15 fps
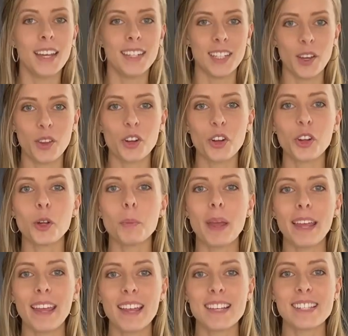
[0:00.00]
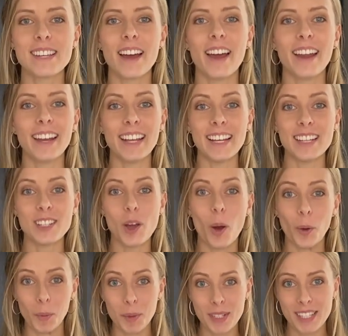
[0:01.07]
Now that all your baking is done, it's
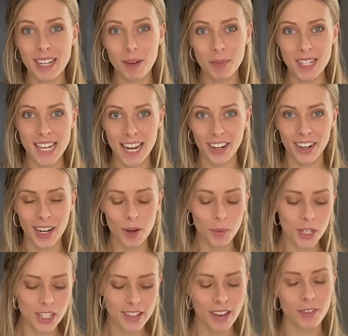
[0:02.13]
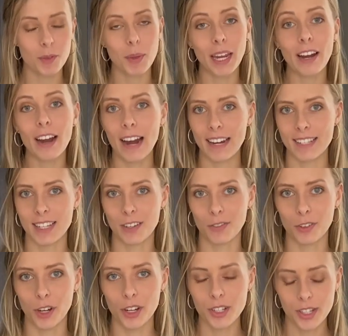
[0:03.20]
almost time to decorate. We just have to make our icing
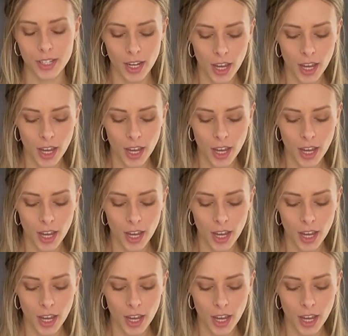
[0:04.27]
first.